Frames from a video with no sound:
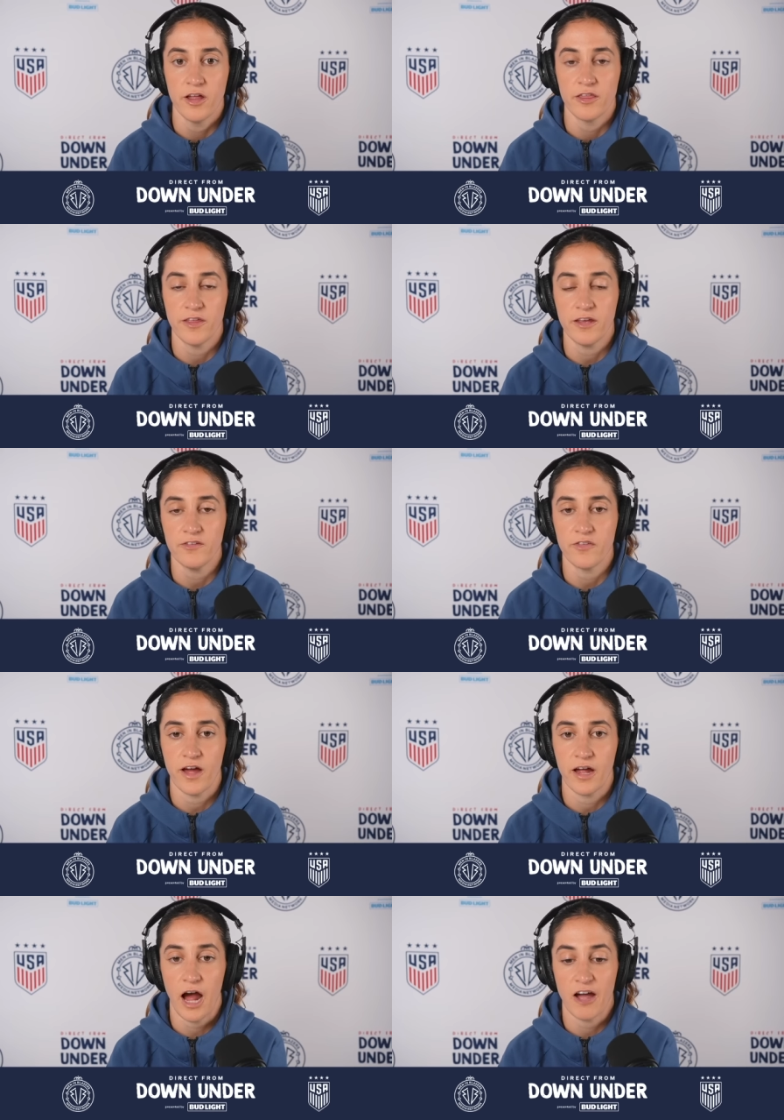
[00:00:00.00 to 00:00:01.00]
things
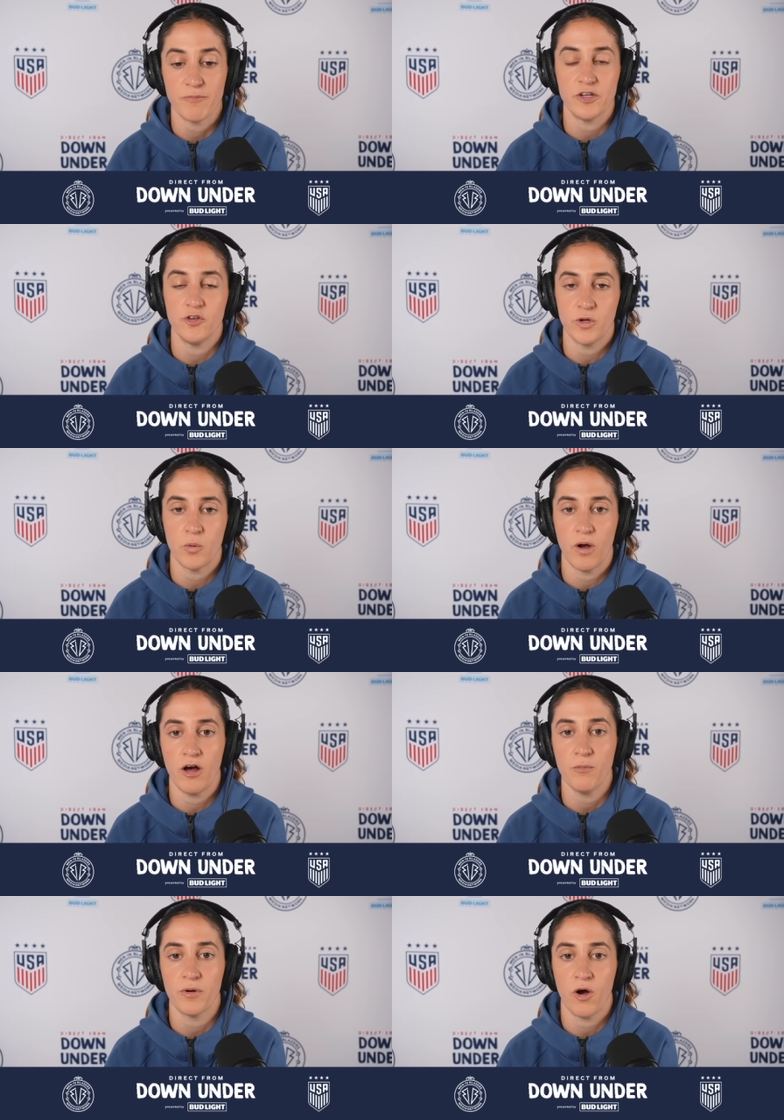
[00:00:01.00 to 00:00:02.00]
that I've been doing
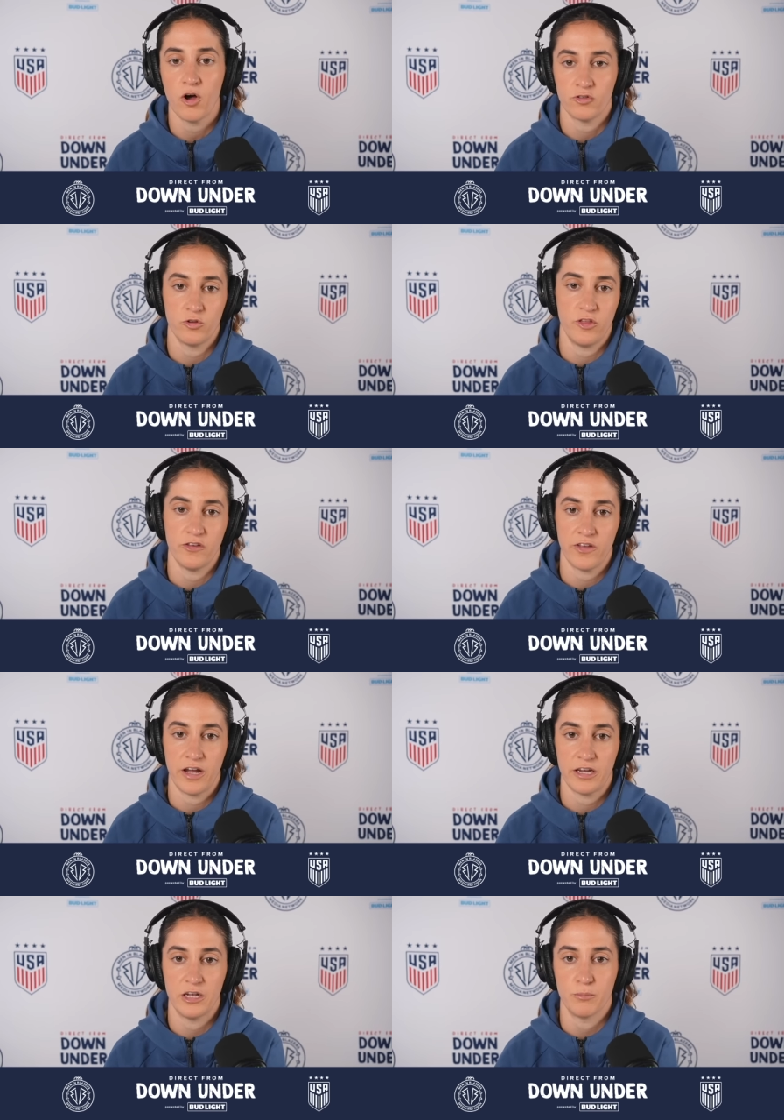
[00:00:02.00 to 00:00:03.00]
well, but also things that
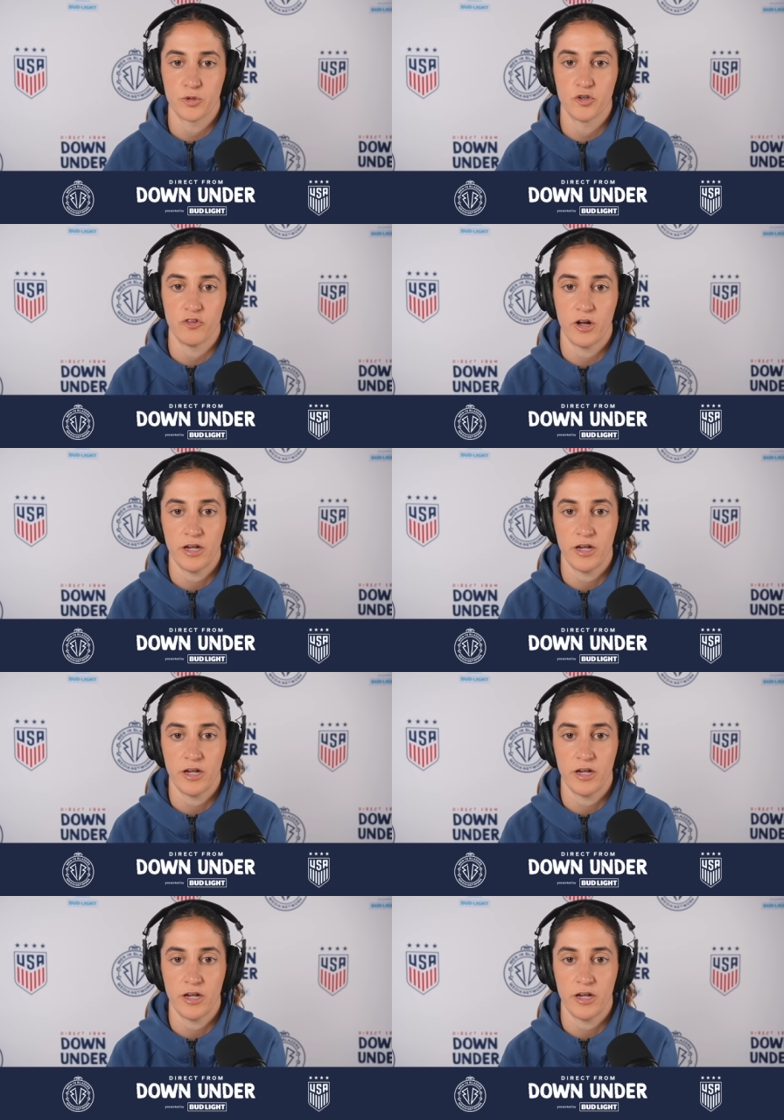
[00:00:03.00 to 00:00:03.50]
I can improve on.